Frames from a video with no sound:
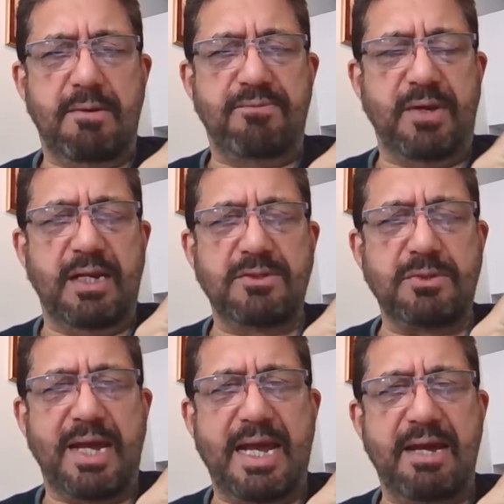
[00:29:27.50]
feelings
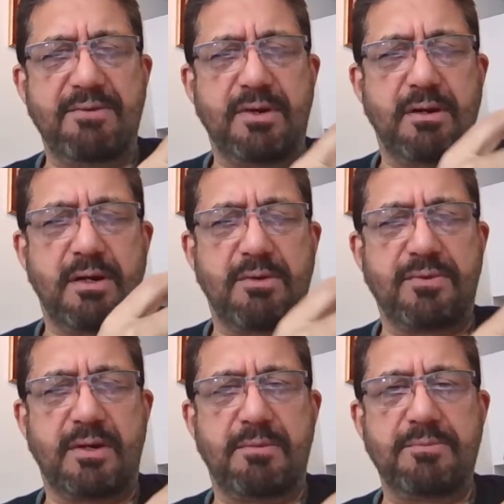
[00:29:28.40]
you have are
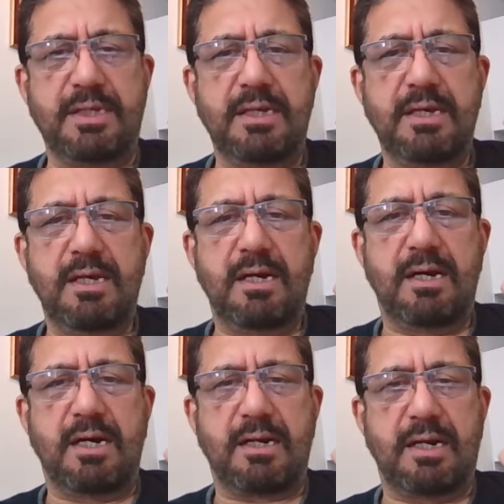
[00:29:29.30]
from the
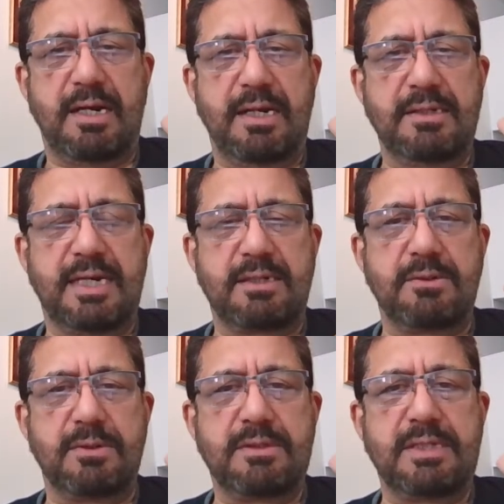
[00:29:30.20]
heartline
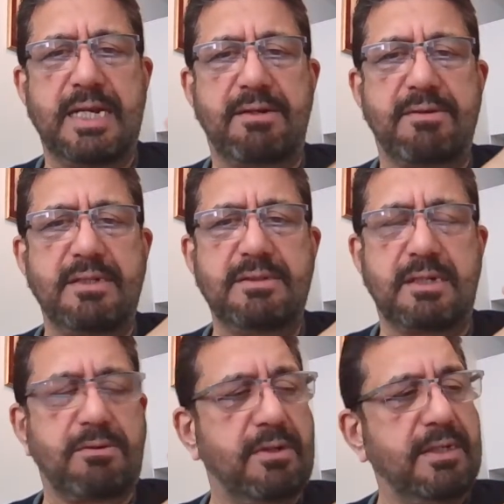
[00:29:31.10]
that runs
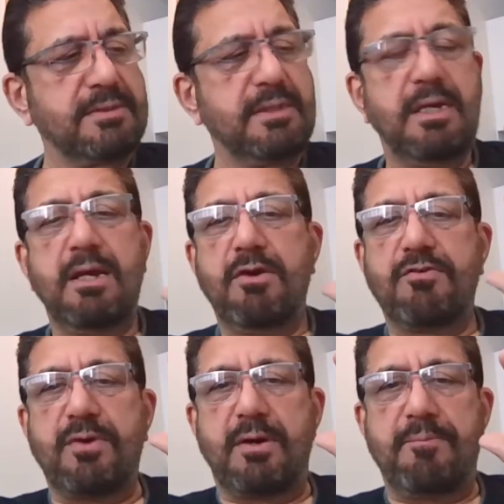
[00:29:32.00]
across
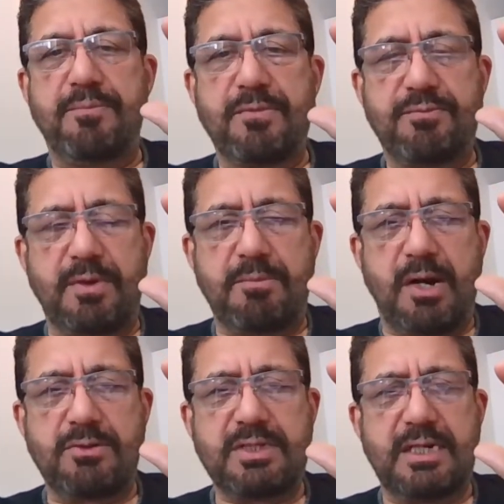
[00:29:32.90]
from
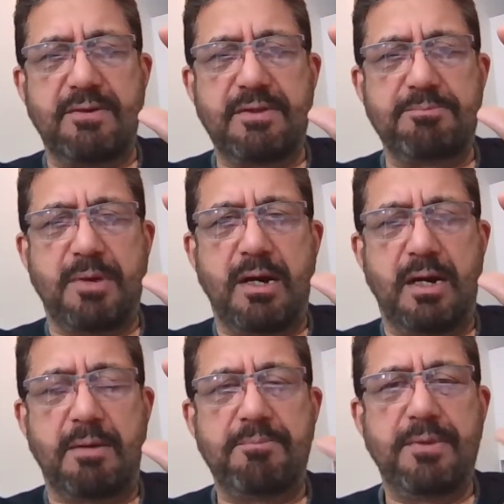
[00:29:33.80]
outside of the
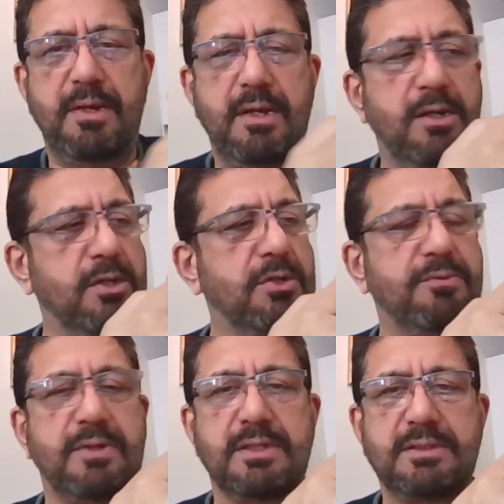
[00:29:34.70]
palm
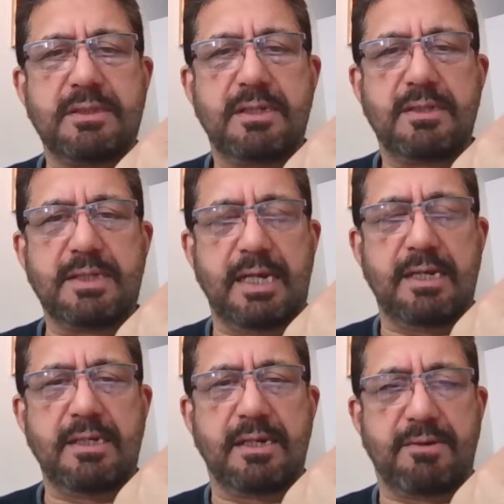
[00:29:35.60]
towards the
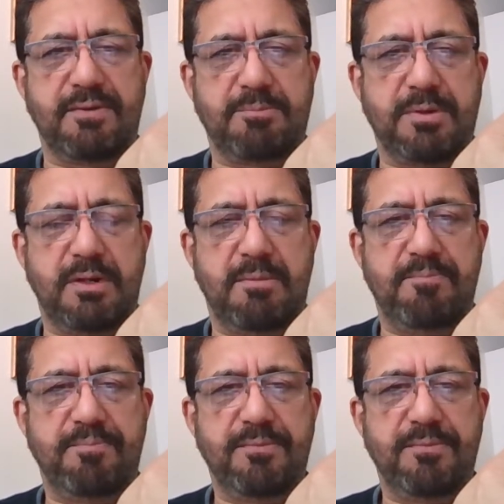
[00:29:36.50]
inner of the palm.